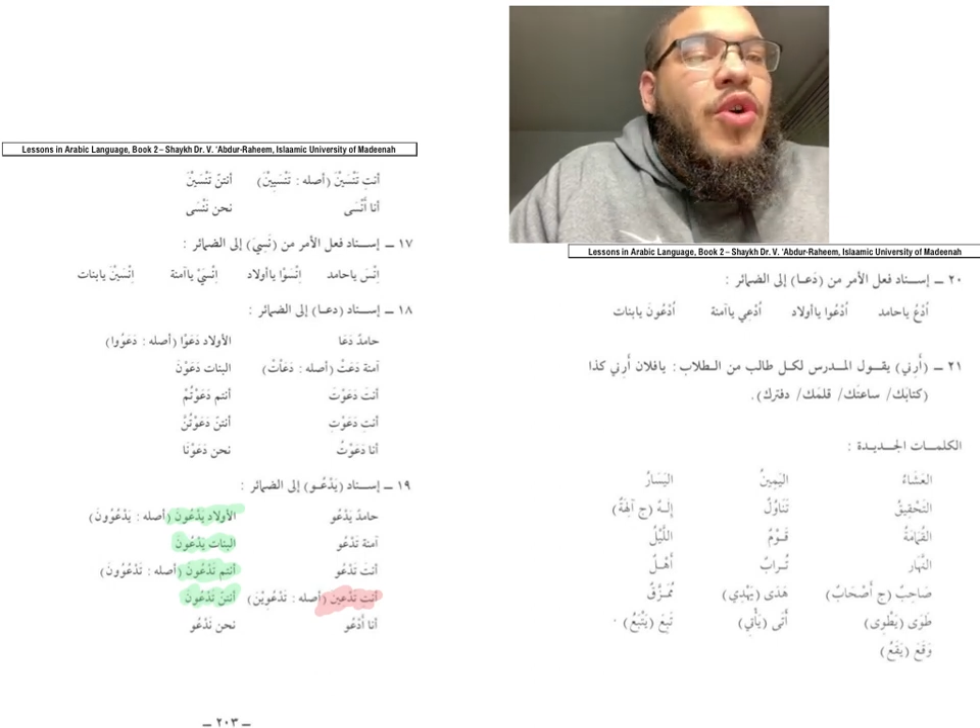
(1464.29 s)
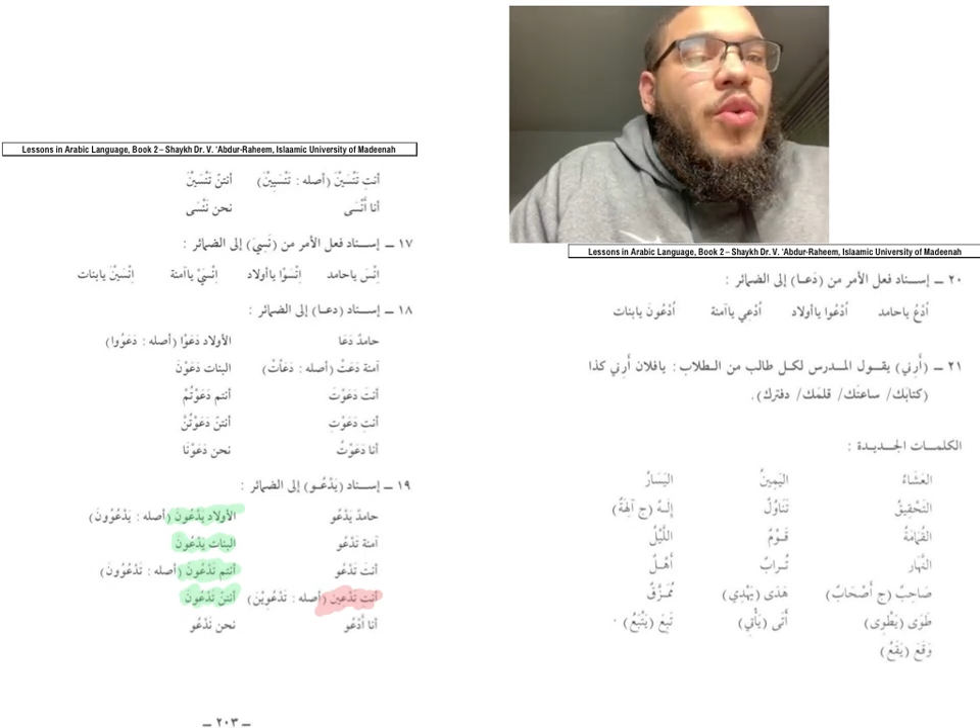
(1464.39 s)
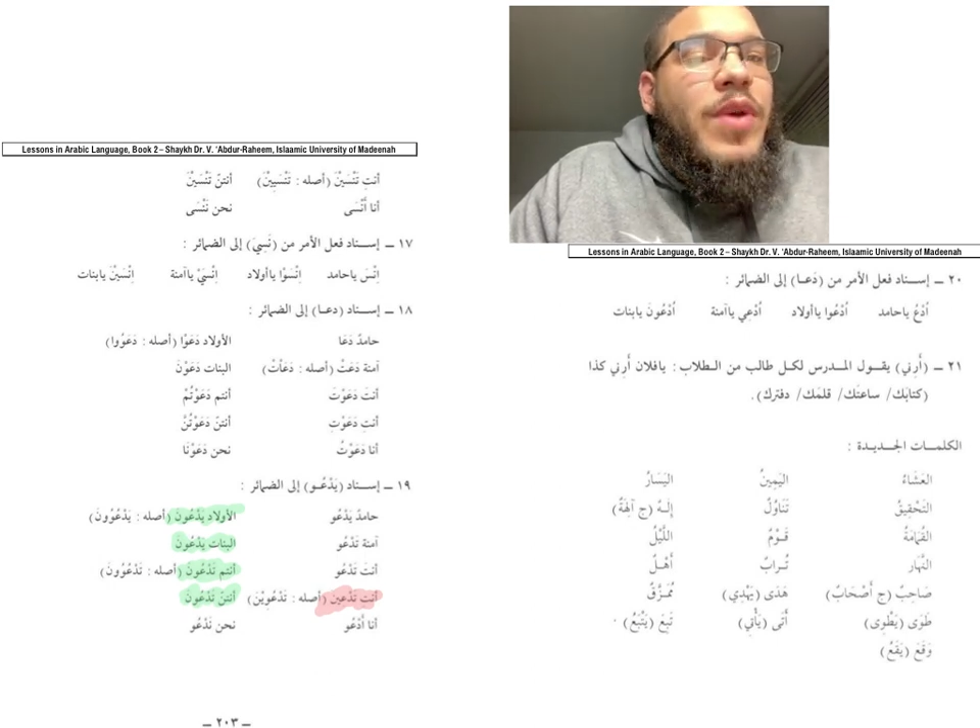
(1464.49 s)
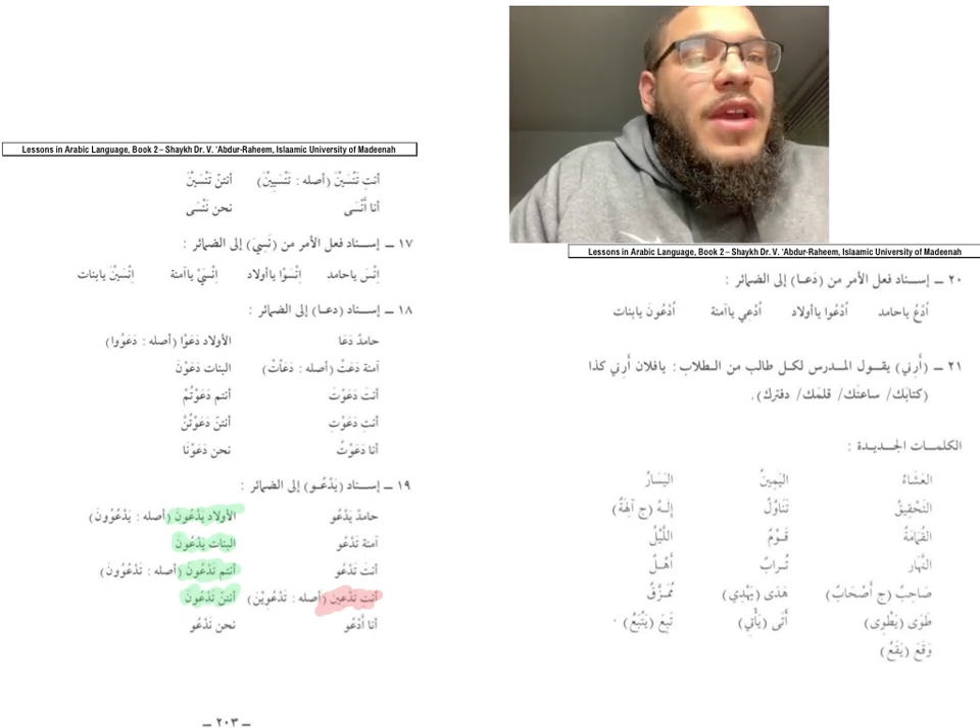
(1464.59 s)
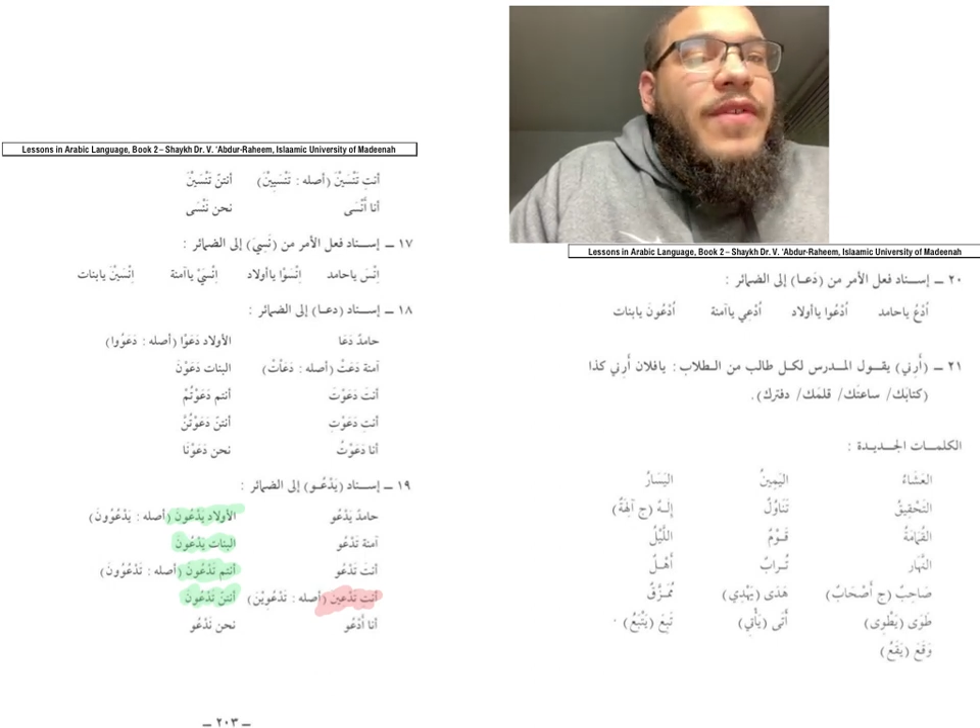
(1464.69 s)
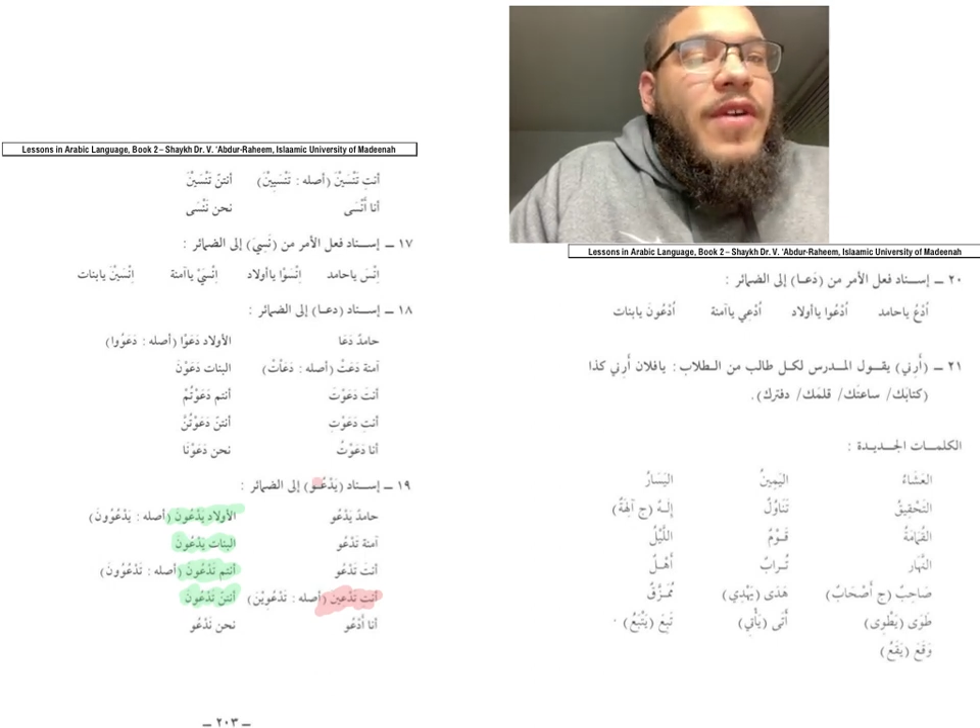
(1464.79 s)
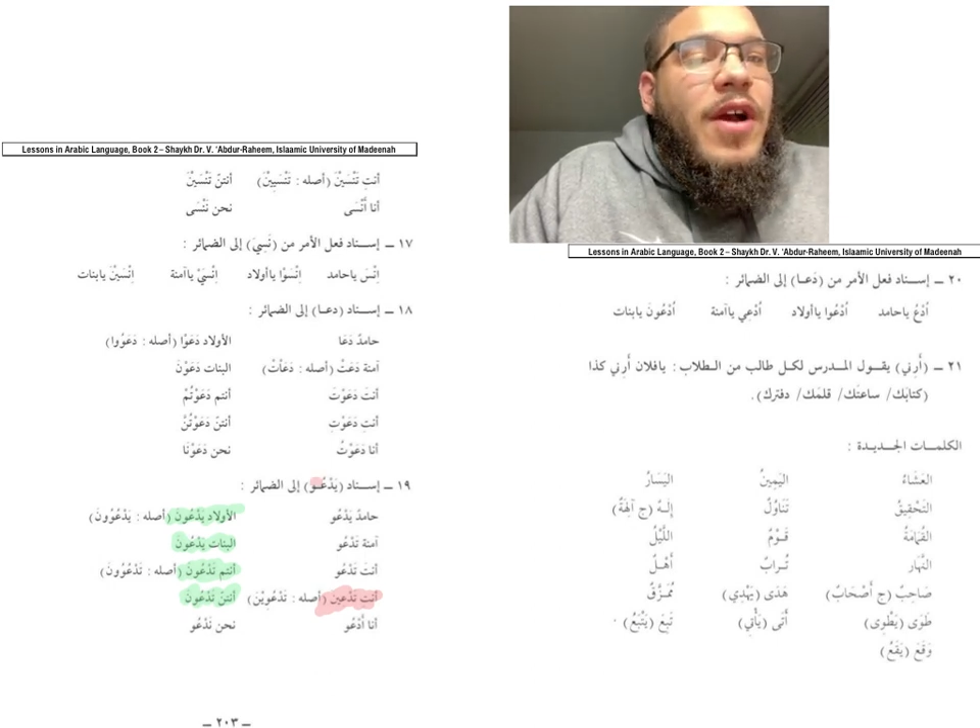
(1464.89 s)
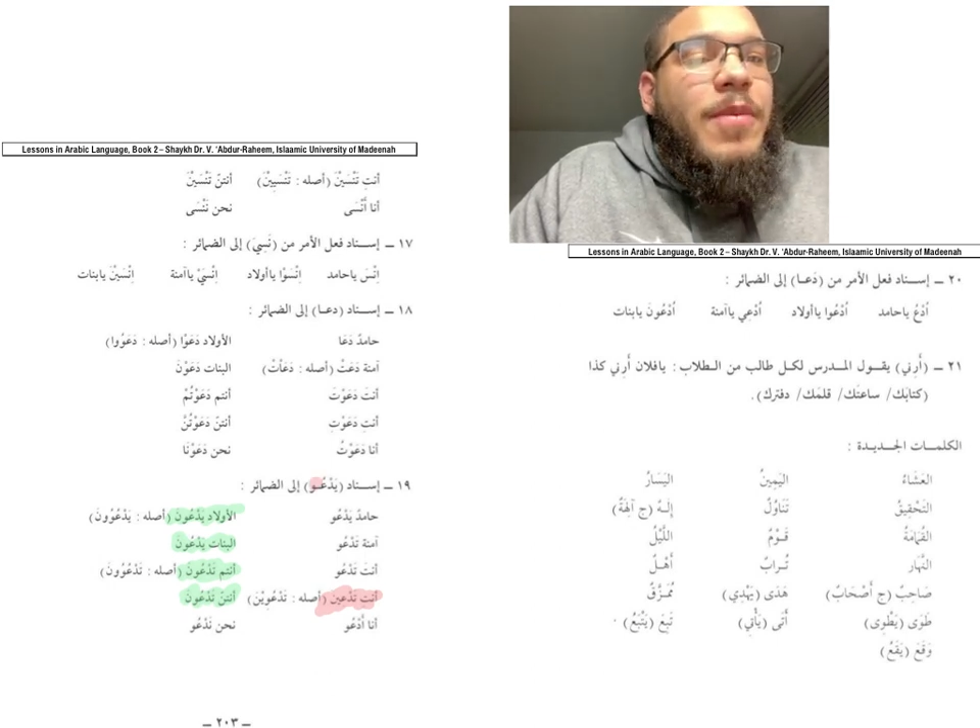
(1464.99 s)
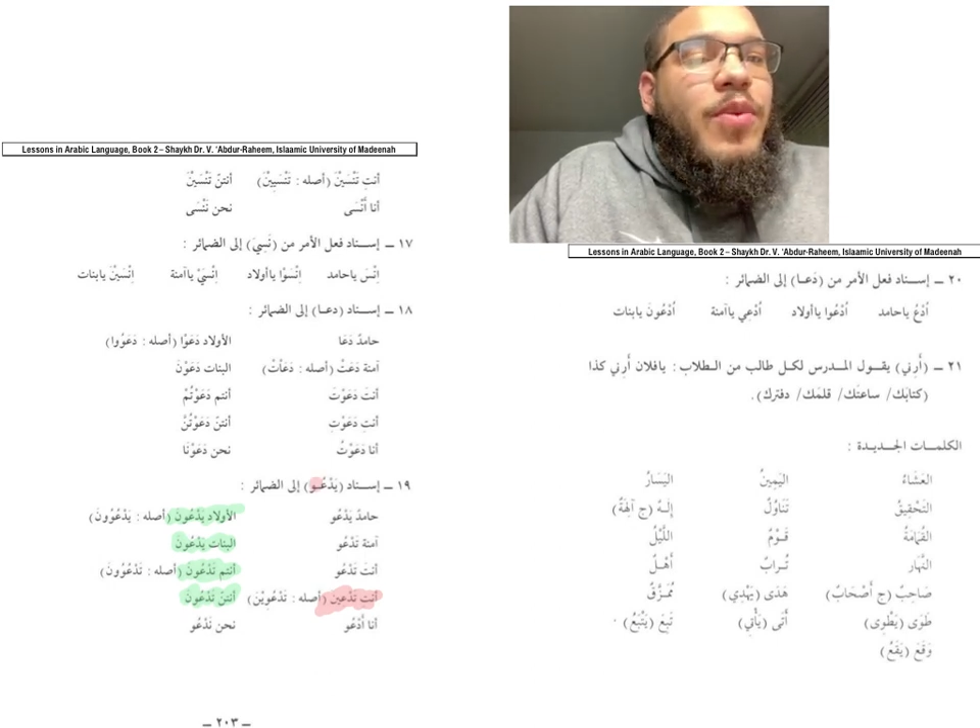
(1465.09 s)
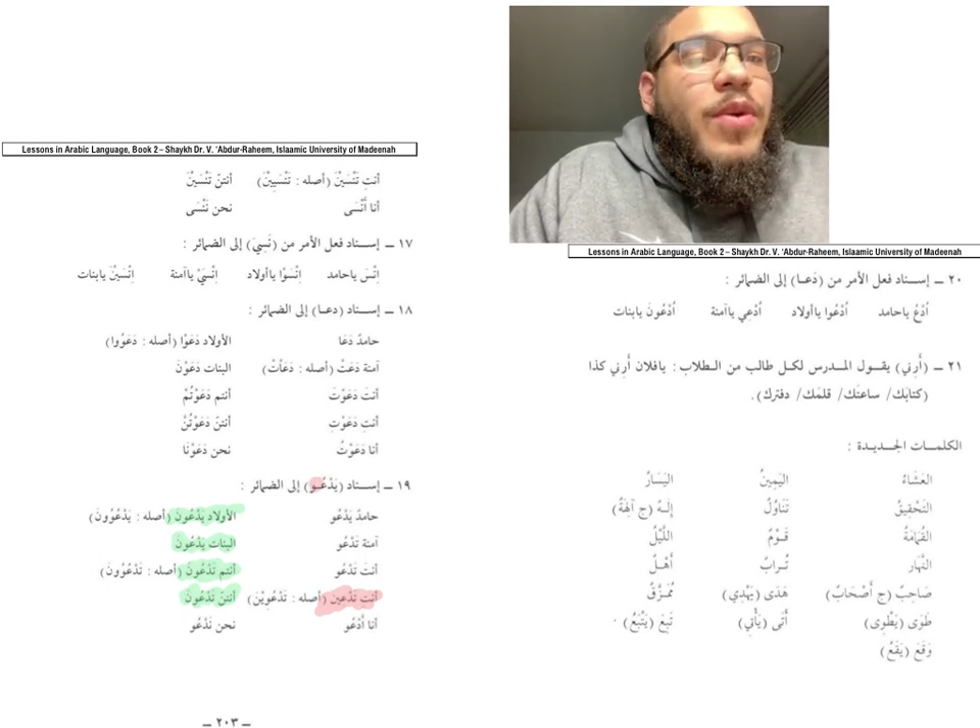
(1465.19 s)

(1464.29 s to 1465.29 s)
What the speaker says: weak verb